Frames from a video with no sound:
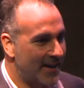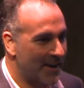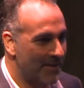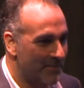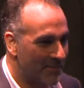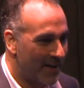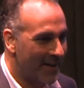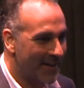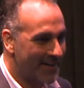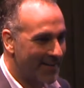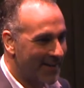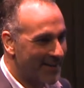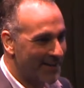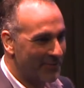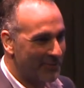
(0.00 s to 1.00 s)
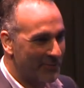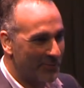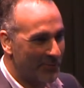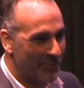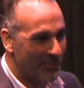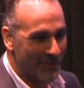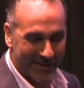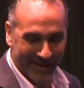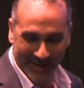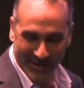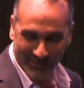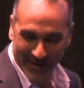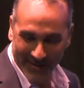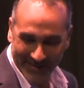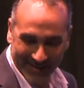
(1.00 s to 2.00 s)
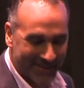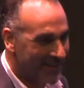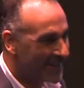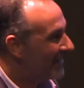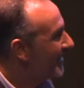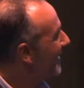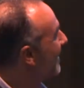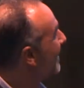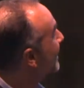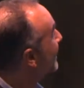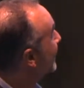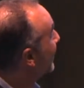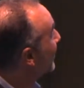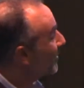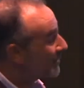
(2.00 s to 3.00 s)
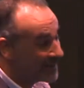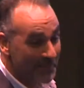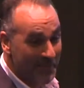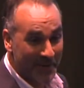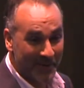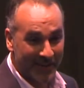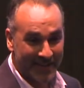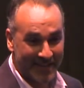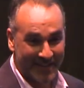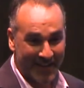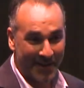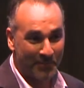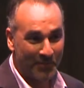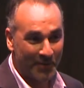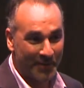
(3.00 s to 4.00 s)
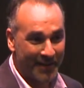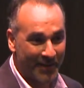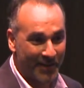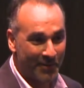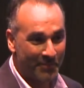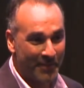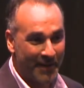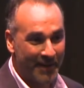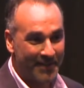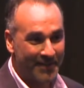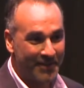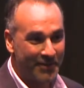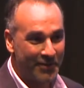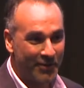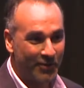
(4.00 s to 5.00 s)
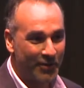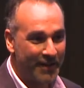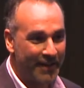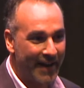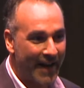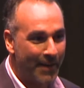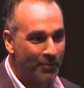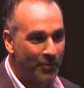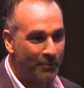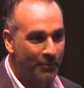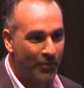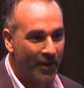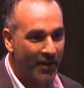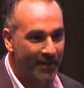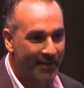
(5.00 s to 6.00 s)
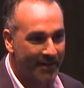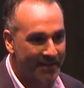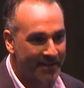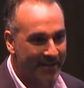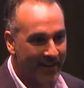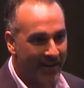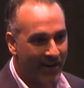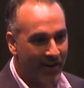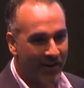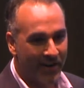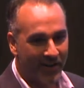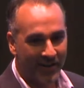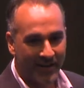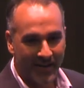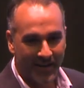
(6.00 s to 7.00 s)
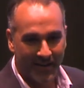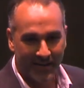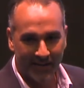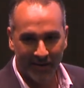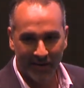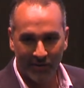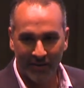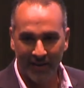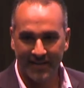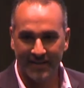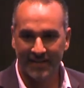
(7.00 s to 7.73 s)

I kind of went to the stereotypical example here, but you look at Apple products, they are as